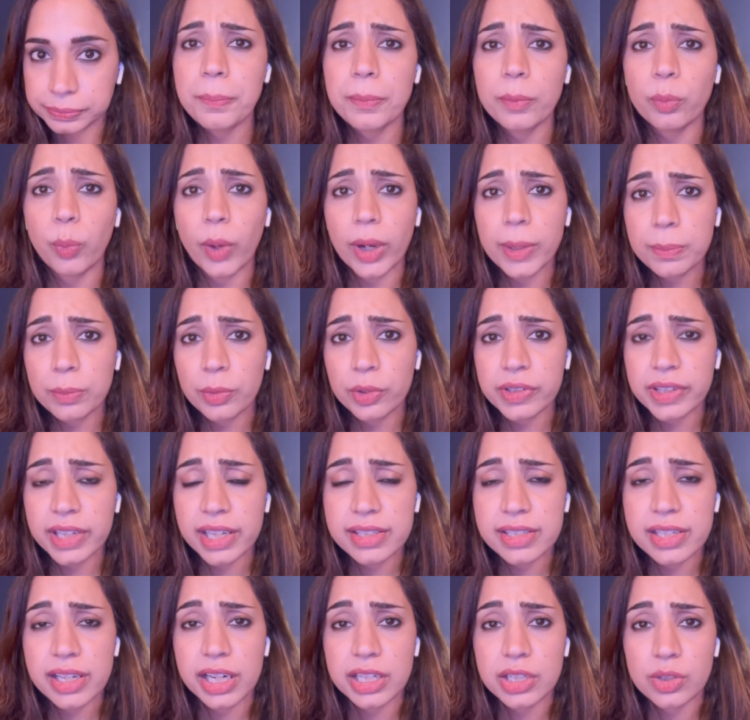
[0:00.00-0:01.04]
One more
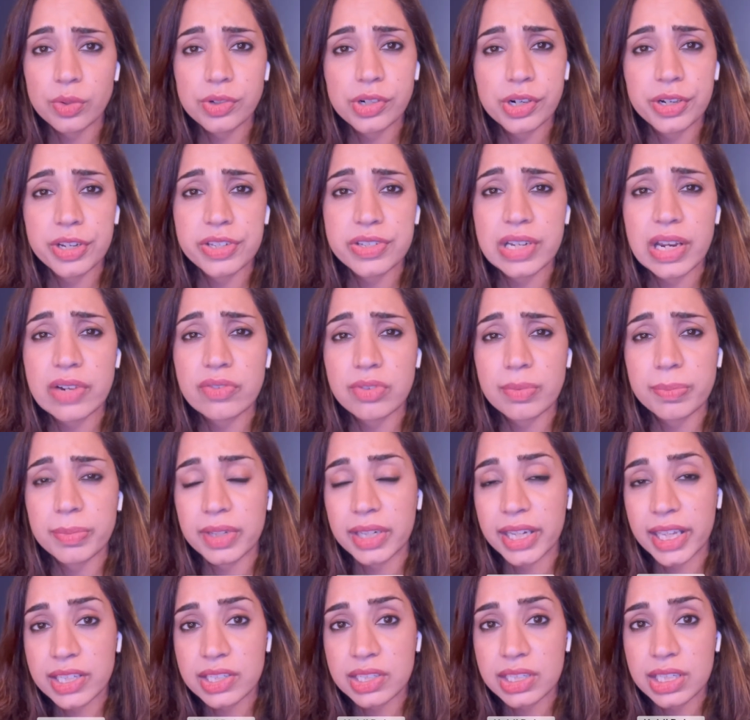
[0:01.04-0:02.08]
thing that I don't understand from the
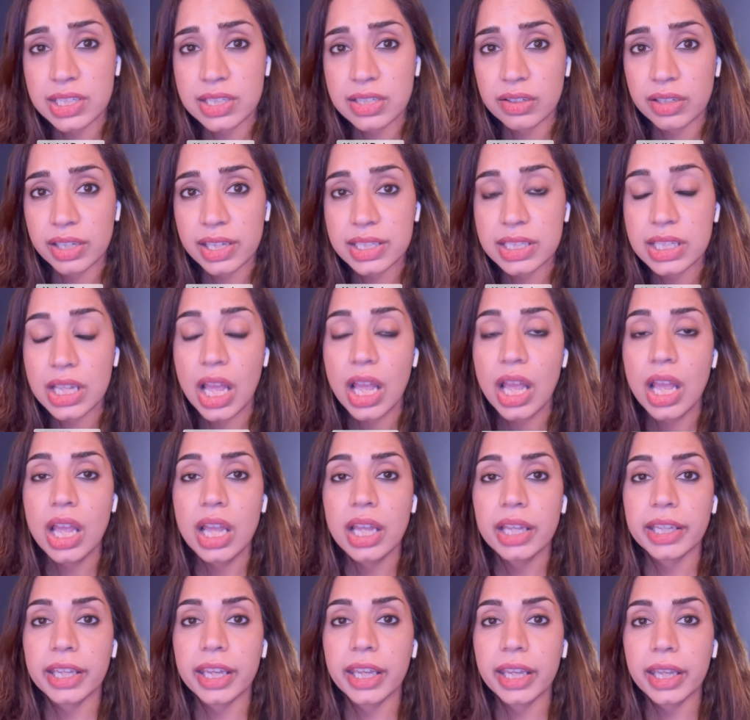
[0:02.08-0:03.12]
next teaser is
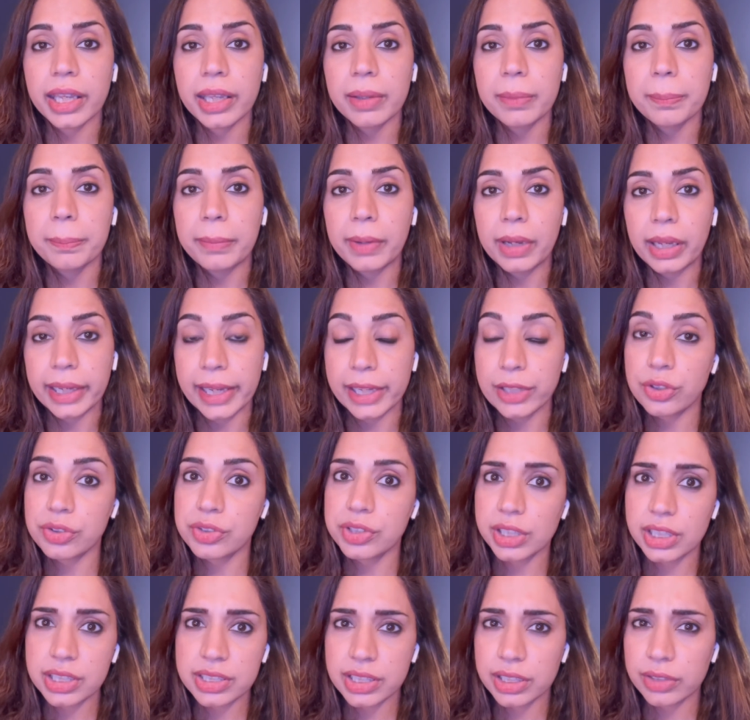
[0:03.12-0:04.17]
ke ek to
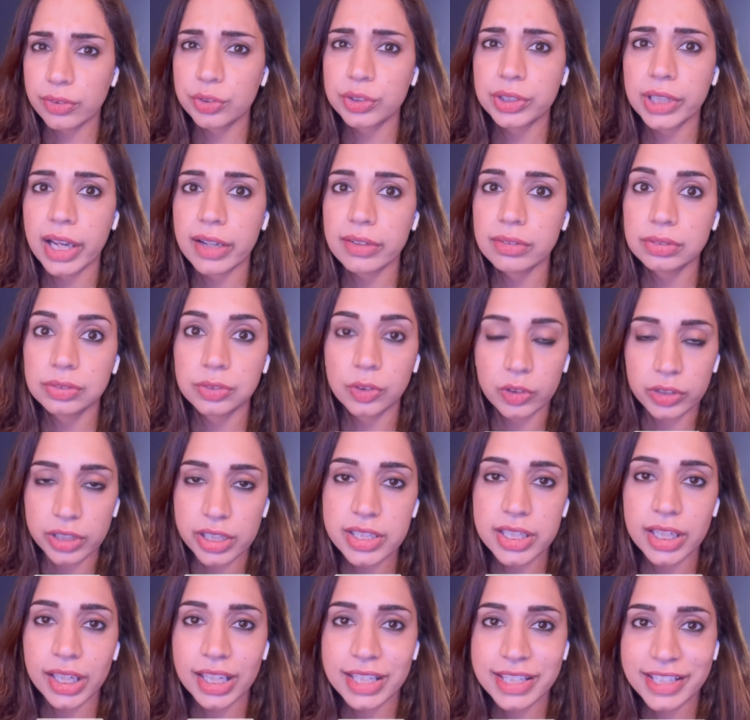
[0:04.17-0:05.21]
teaser tha 40
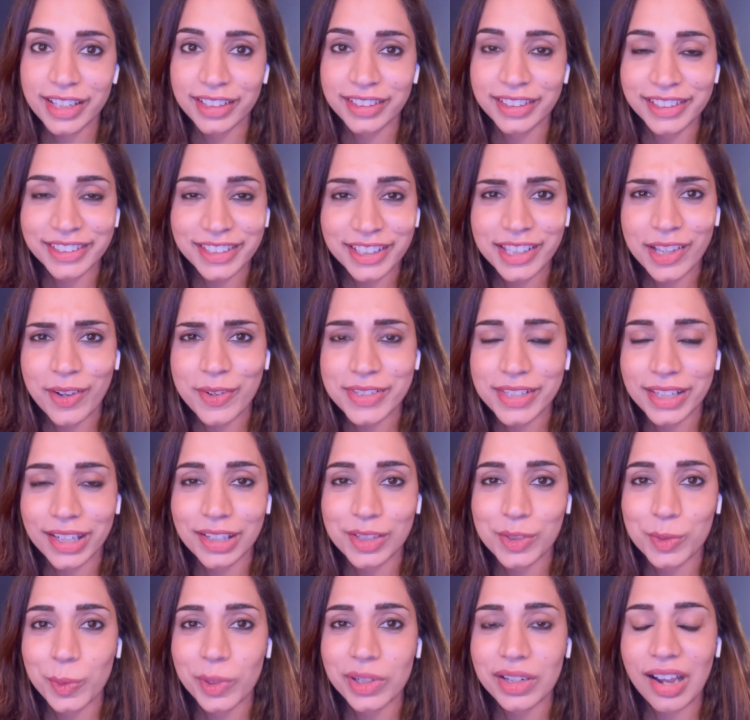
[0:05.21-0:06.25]
seconds ka nahi tha, that was like a
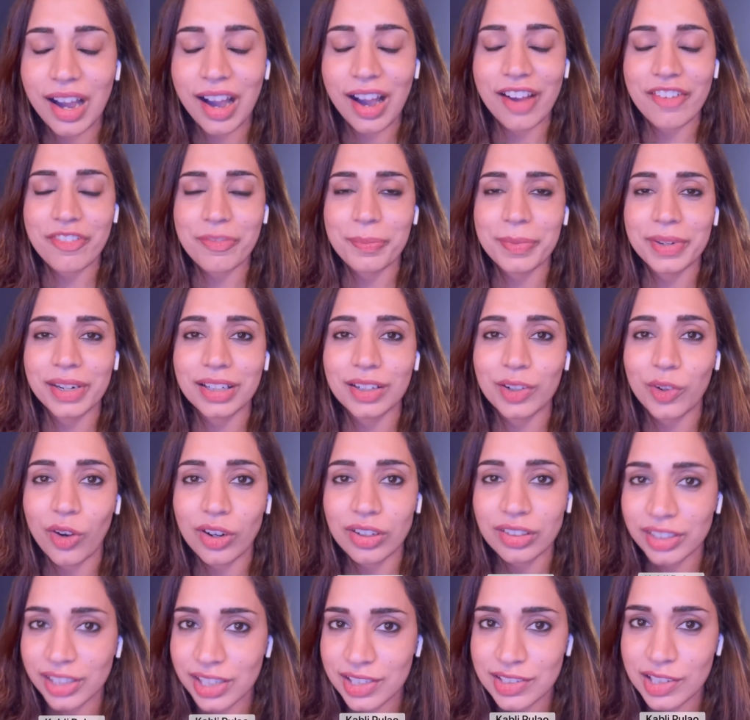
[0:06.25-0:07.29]
2.5 minute
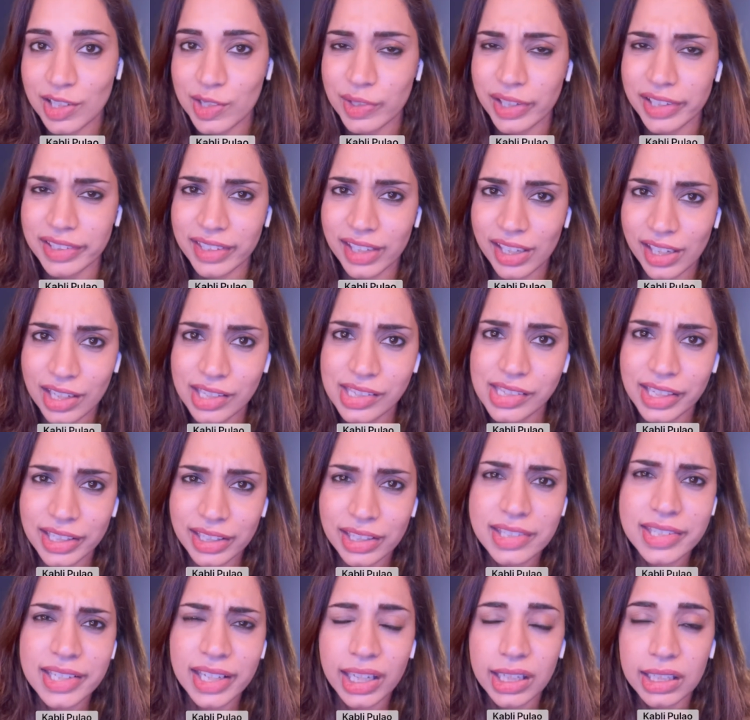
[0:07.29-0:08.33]
long teaser, so I think it's like
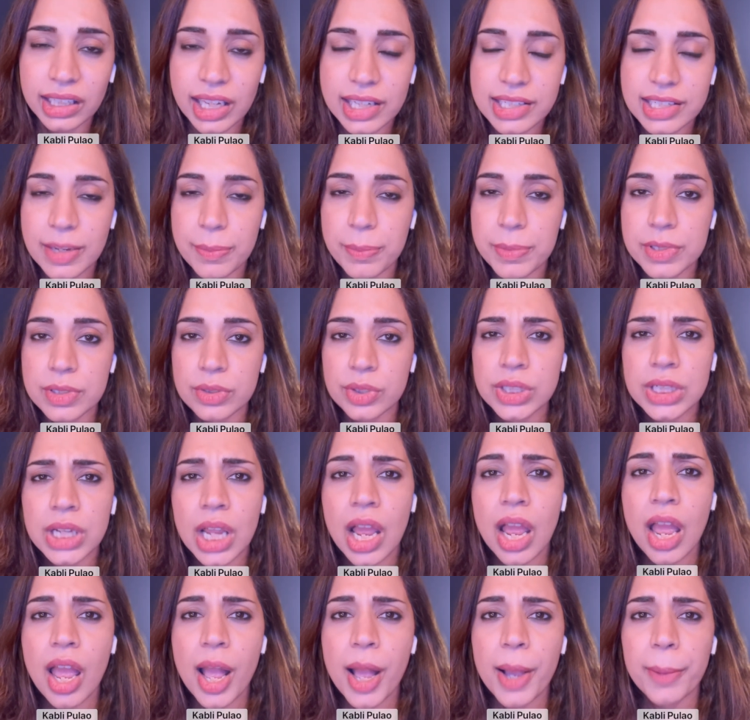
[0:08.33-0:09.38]
the second last episode.
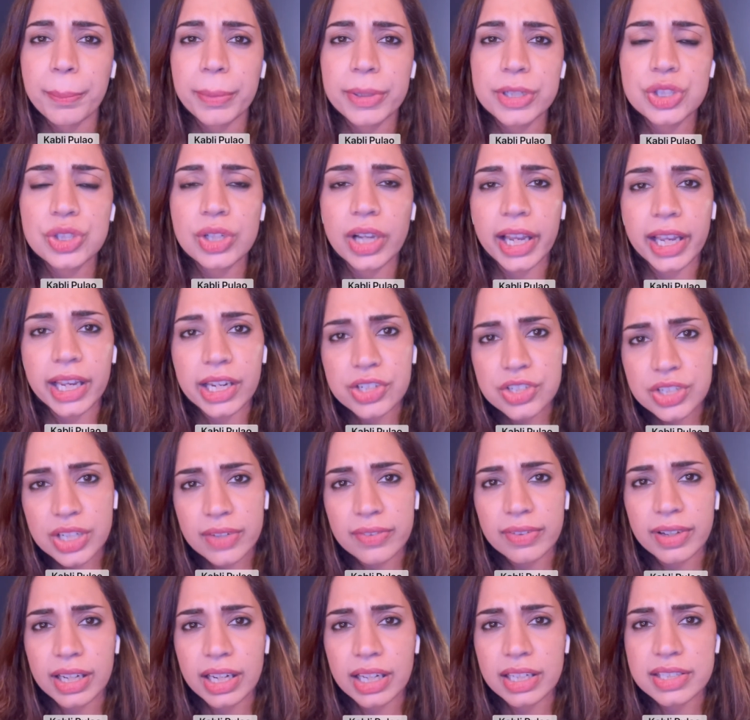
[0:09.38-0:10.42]
But jo
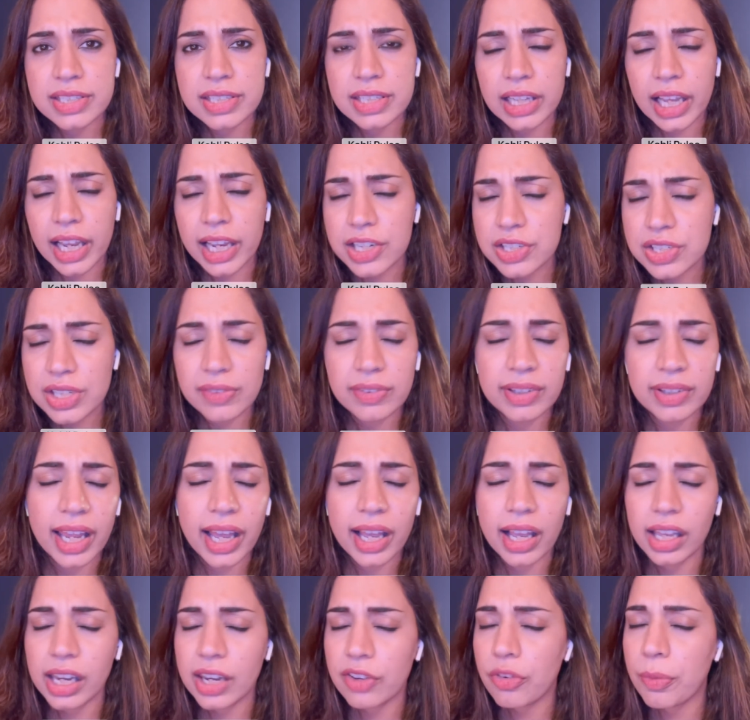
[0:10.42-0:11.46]
Aisha wala
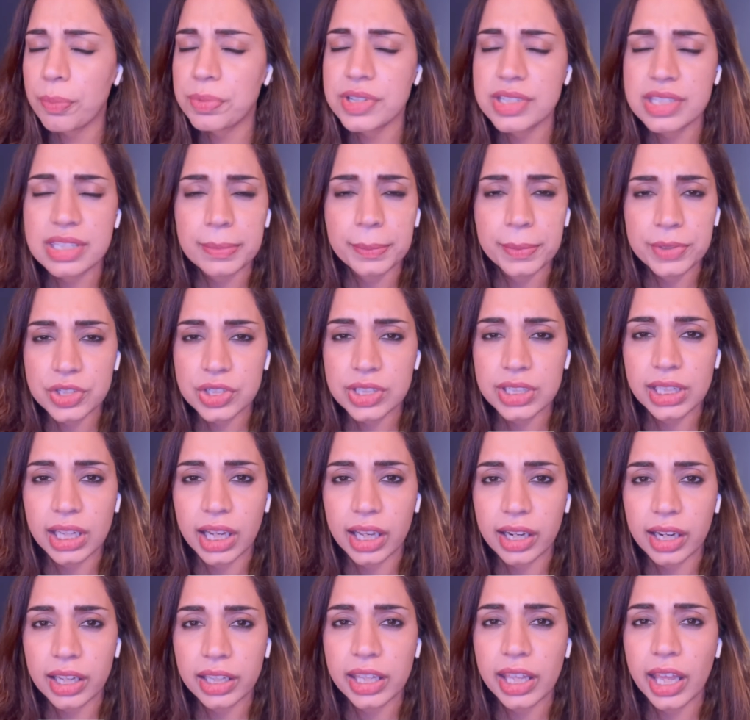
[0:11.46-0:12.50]
angle hai wo mujhe samajh nahi
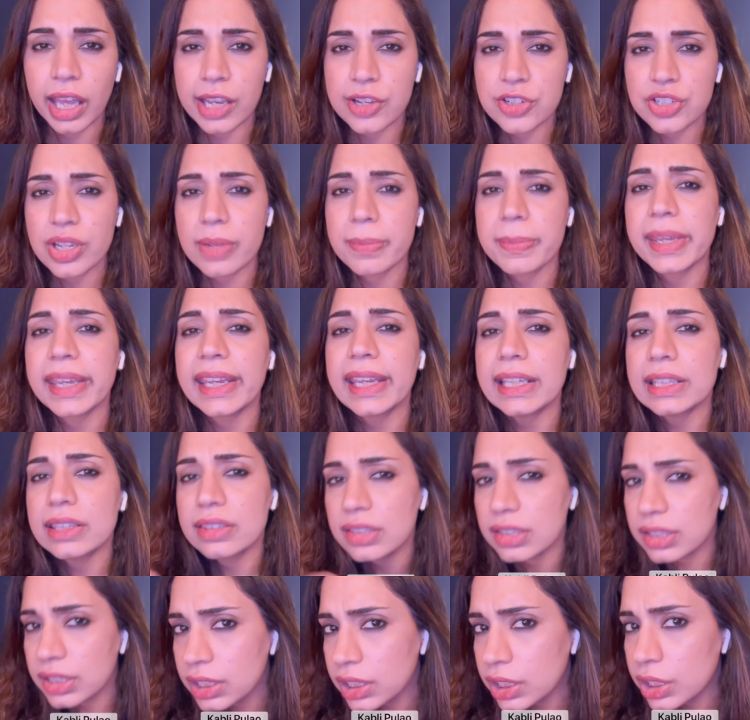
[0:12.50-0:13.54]
aa raha ki Aisha mein
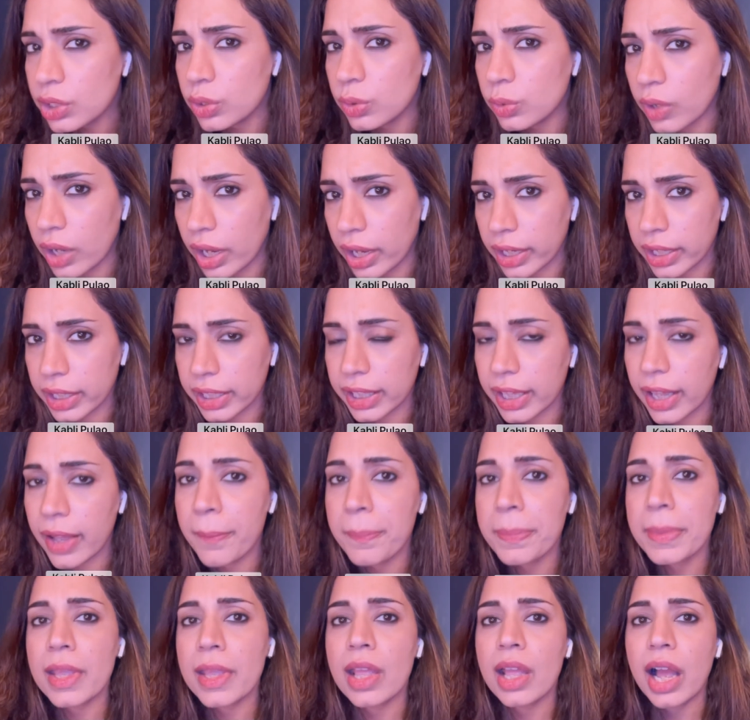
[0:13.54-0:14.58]
itni kyun aa gayi hai.